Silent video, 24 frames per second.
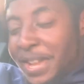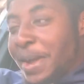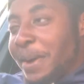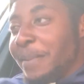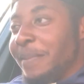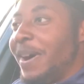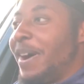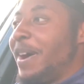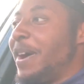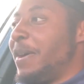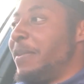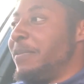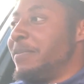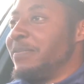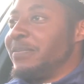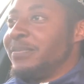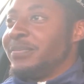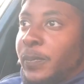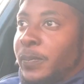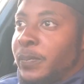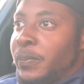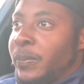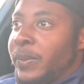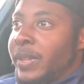But I'm
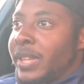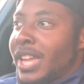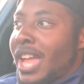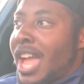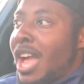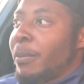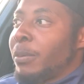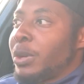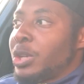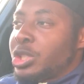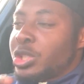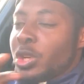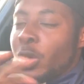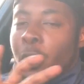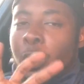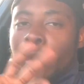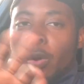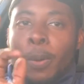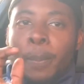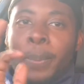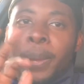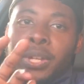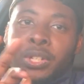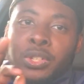going to show
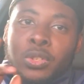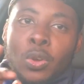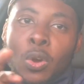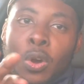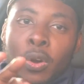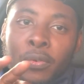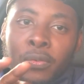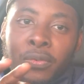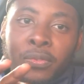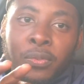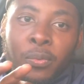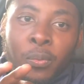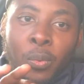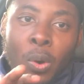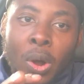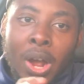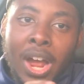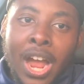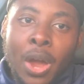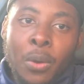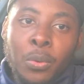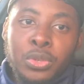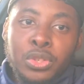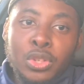you a picture of what
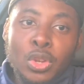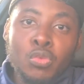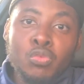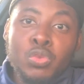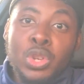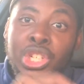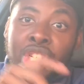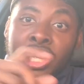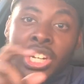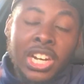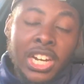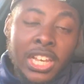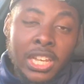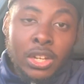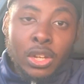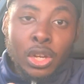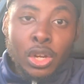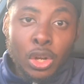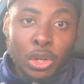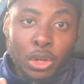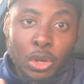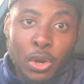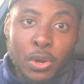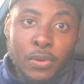I was originally going
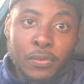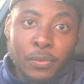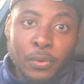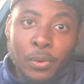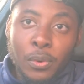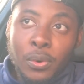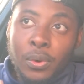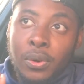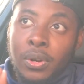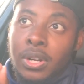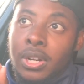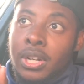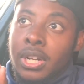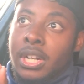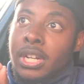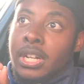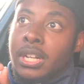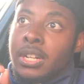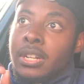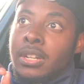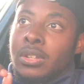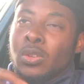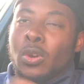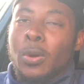to go for.
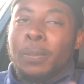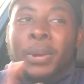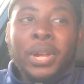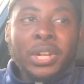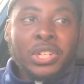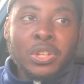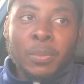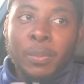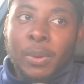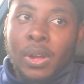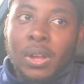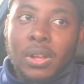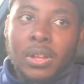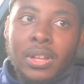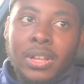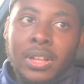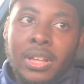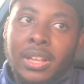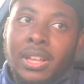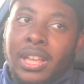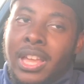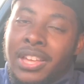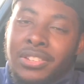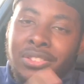Not a picture, but
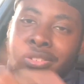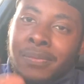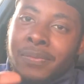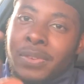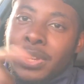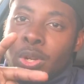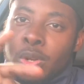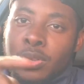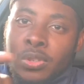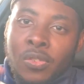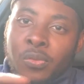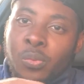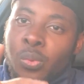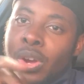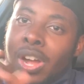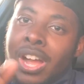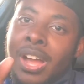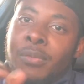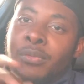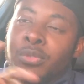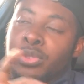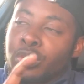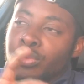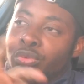here's some videos of what I
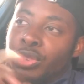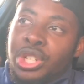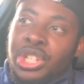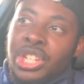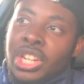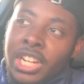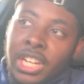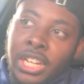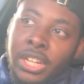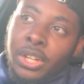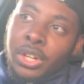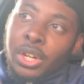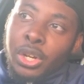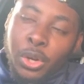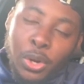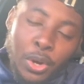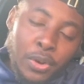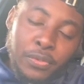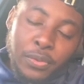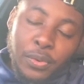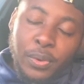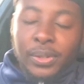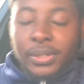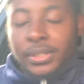was originally going to go for.